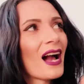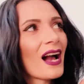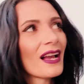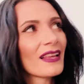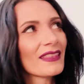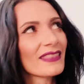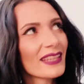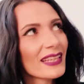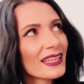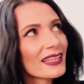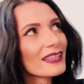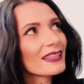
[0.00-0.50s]

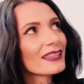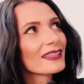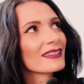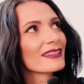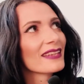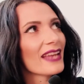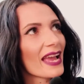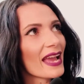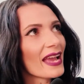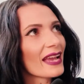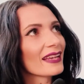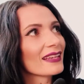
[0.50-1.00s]
I think
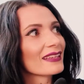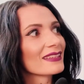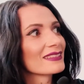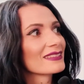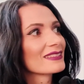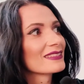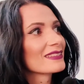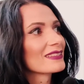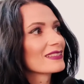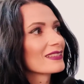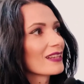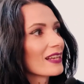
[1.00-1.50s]

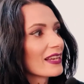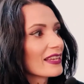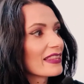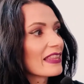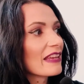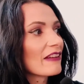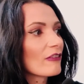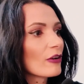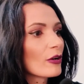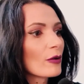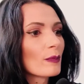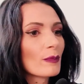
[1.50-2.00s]
Next, like
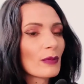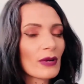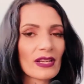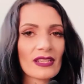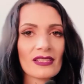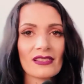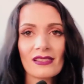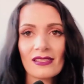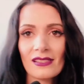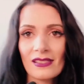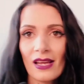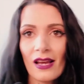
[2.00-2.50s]
their own
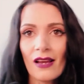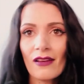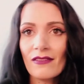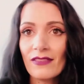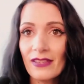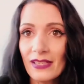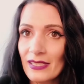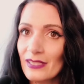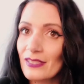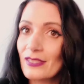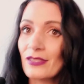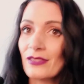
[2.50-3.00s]
brand
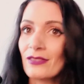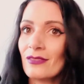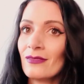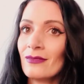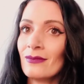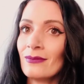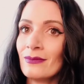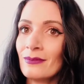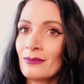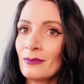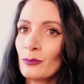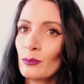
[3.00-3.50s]
stuff, is
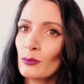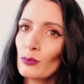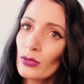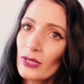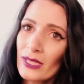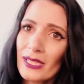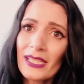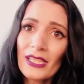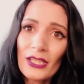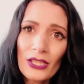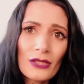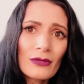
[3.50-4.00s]

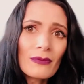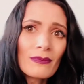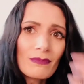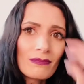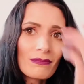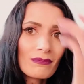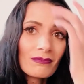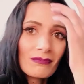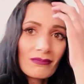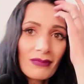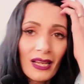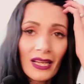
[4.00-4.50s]
pretty good,
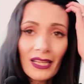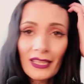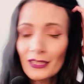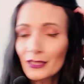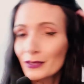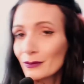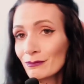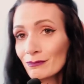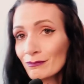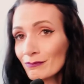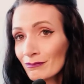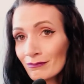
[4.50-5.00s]

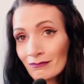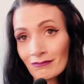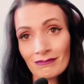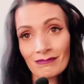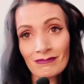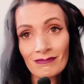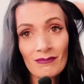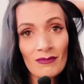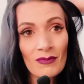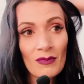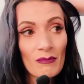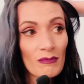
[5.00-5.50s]
like,
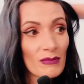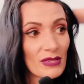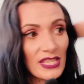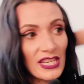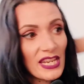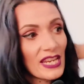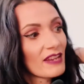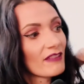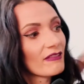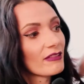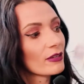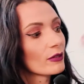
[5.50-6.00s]

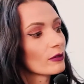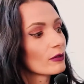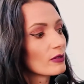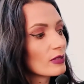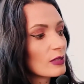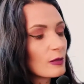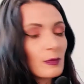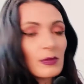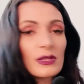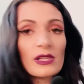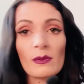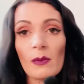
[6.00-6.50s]

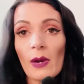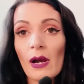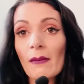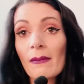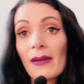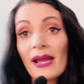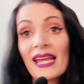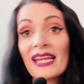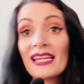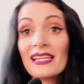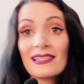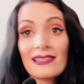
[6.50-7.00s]
material. It's pretty well
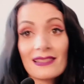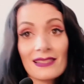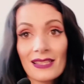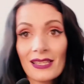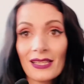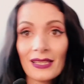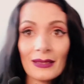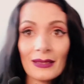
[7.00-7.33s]
made, isn't